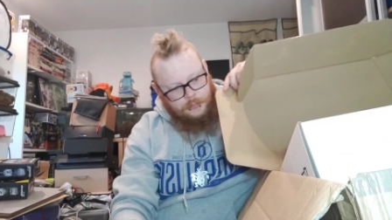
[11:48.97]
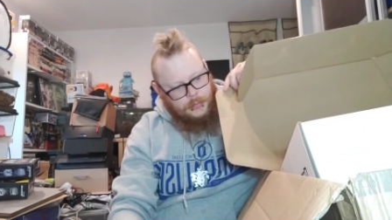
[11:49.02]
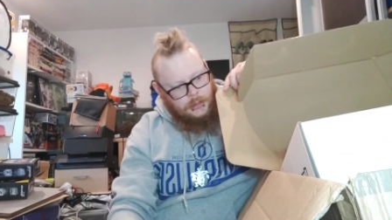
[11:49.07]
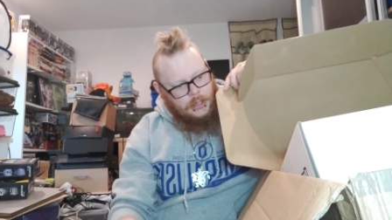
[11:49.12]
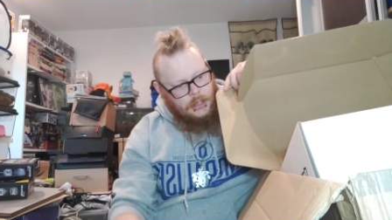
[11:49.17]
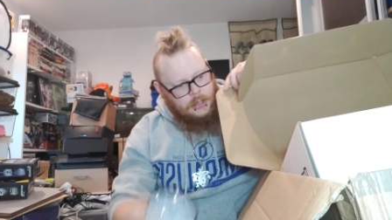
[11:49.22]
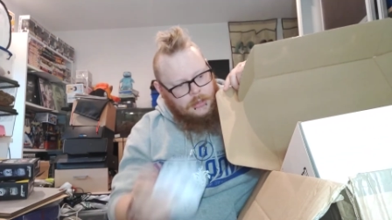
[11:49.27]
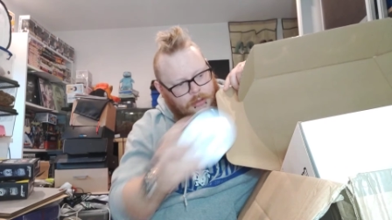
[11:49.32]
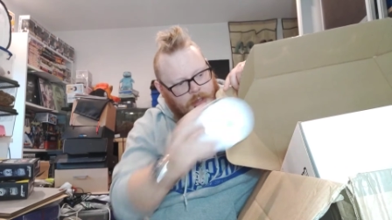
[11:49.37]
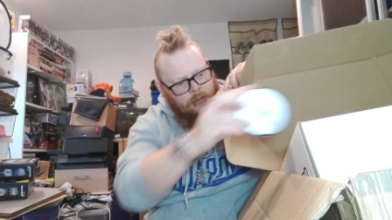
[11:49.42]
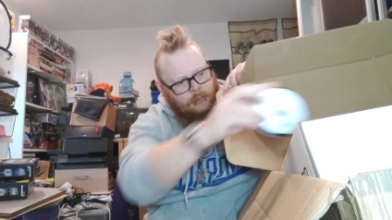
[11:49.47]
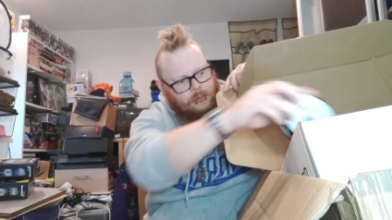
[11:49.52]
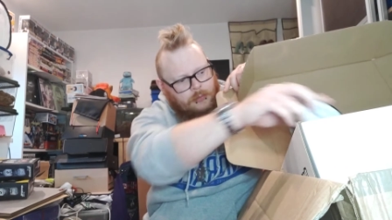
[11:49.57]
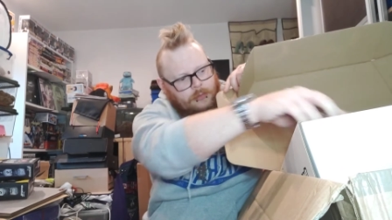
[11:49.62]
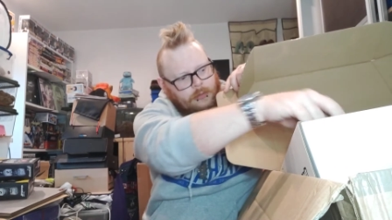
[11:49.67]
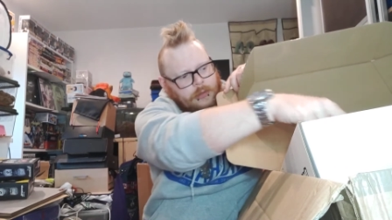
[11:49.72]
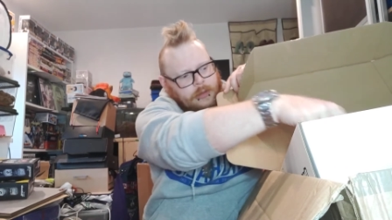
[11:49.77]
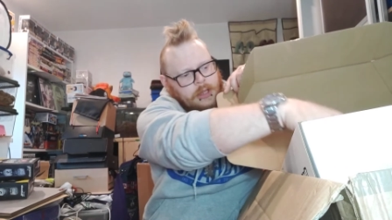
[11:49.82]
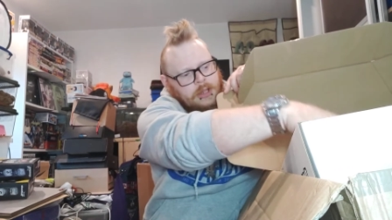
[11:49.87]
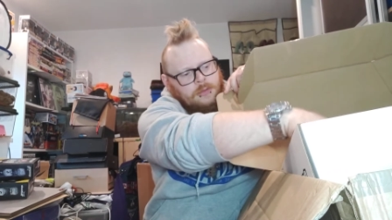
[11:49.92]
Yeah,
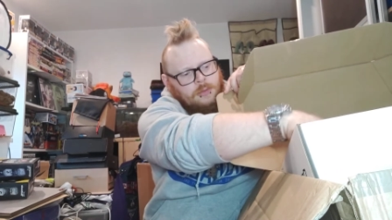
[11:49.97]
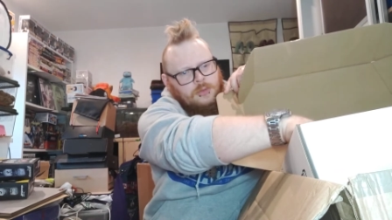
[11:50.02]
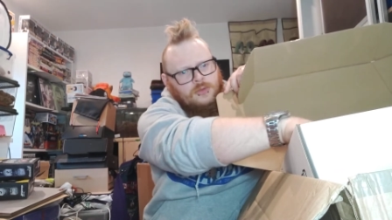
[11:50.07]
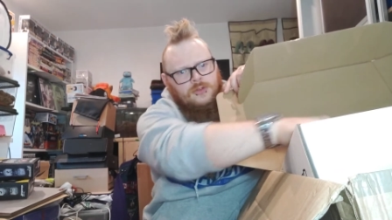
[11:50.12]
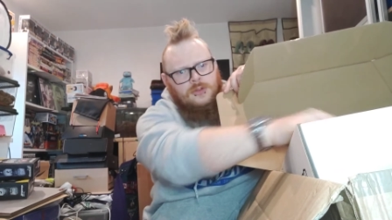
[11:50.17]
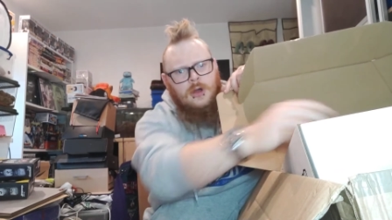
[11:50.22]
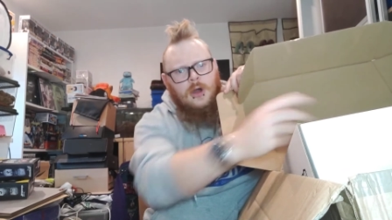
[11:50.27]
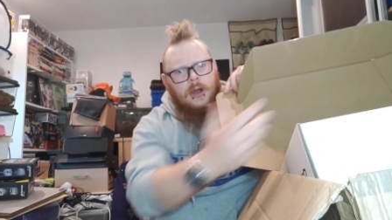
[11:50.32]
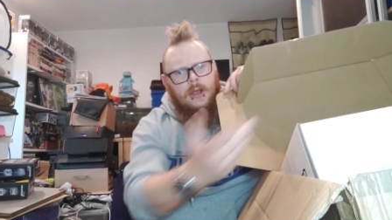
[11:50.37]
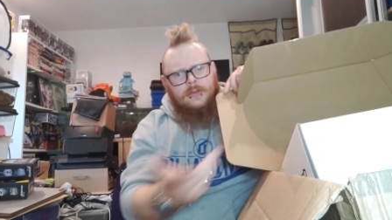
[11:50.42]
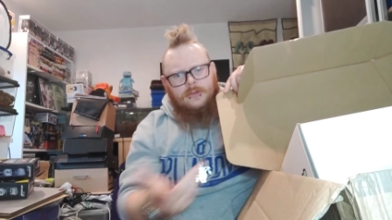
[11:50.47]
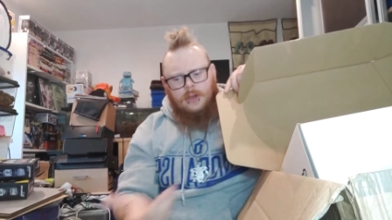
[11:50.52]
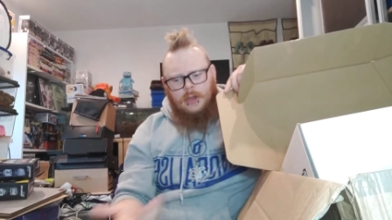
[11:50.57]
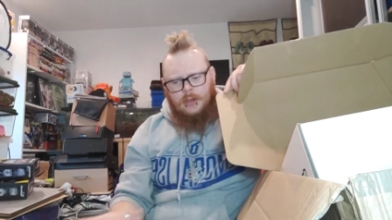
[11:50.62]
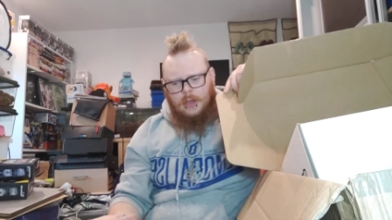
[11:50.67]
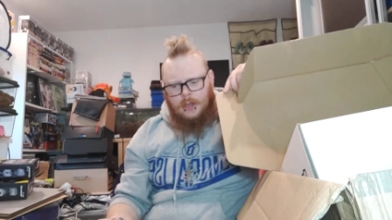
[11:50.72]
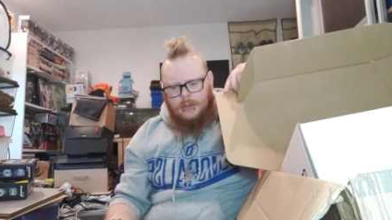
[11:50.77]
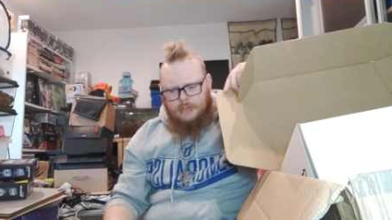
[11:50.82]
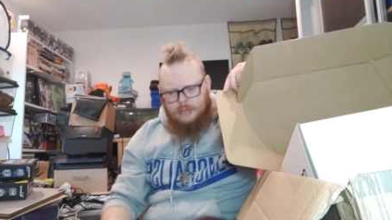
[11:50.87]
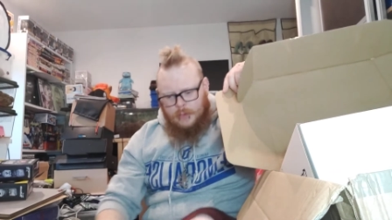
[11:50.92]
this was nice.
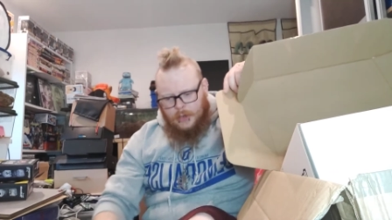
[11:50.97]
I